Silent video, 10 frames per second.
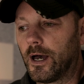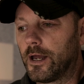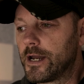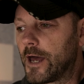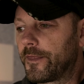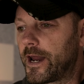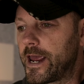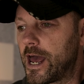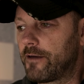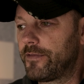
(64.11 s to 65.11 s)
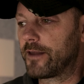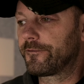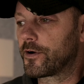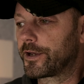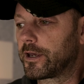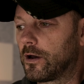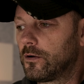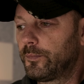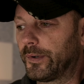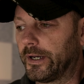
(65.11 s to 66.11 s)
Not that I have that far to
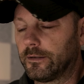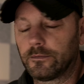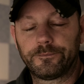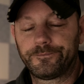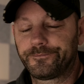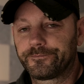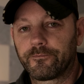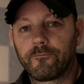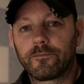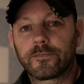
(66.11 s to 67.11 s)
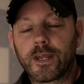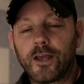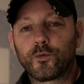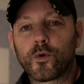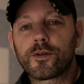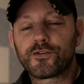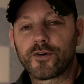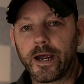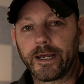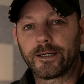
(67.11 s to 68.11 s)
go, but it's worth
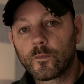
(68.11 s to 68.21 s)
trying.